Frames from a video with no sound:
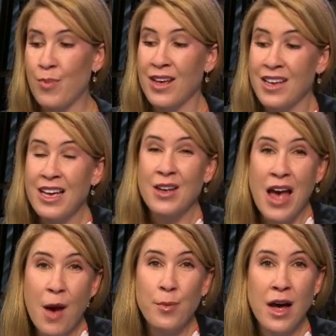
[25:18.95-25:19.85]
But
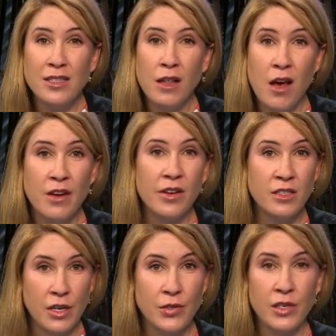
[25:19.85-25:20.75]
Apple has a lot of
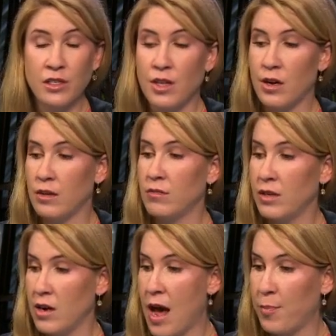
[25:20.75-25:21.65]
accessories that are, you
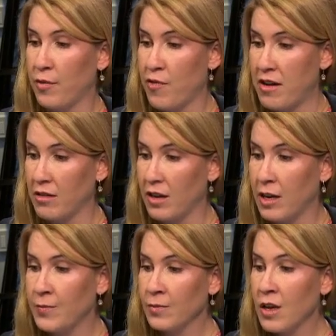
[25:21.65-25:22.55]
know, Apple
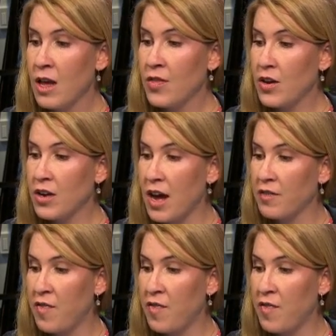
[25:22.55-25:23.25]
friendly, that are kind of